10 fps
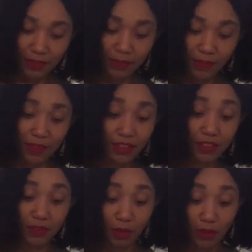And this
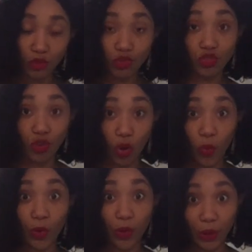smells
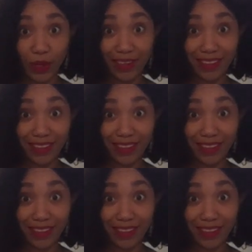so good.